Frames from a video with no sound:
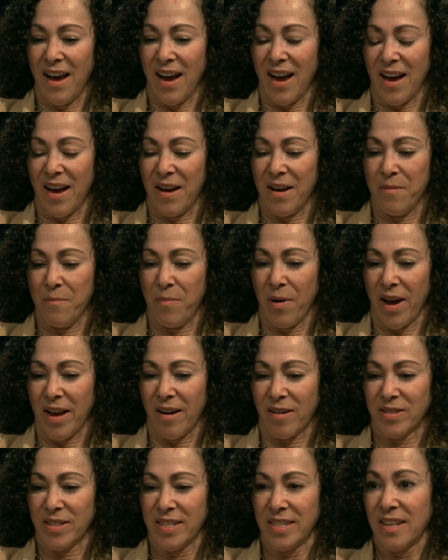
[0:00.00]
uh, by
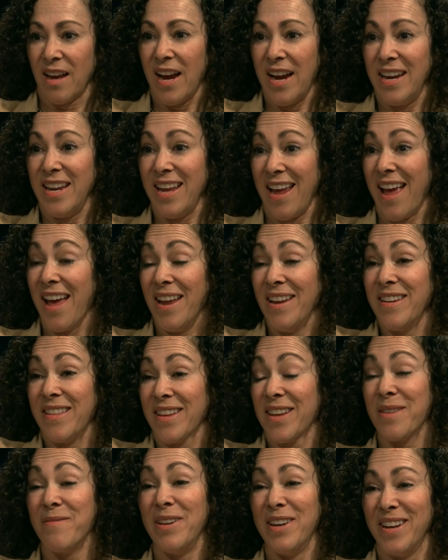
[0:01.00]
our society and
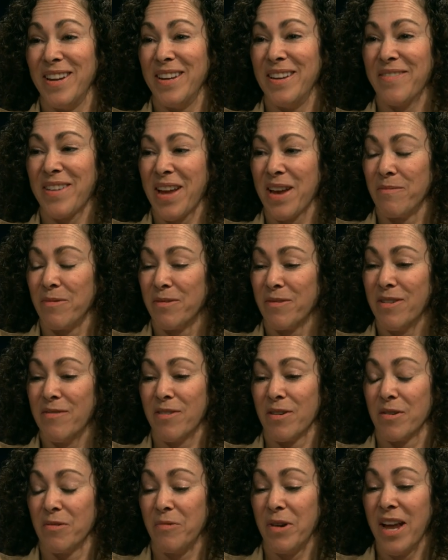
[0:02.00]
the community of Campbell River.